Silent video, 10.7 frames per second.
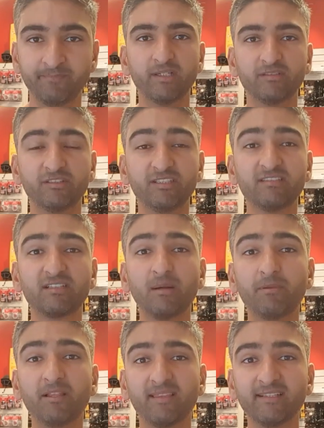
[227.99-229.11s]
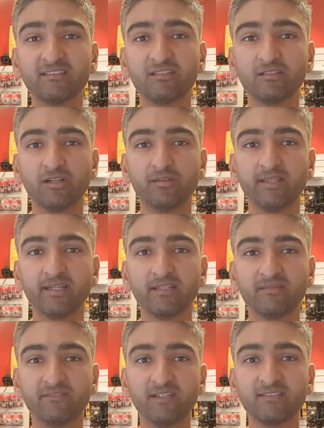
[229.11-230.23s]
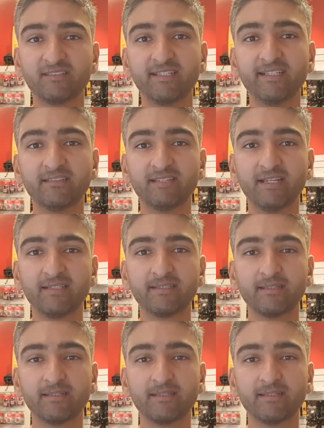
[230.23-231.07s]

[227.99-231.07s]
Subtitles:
So just a couple of things to note there. The first thing is that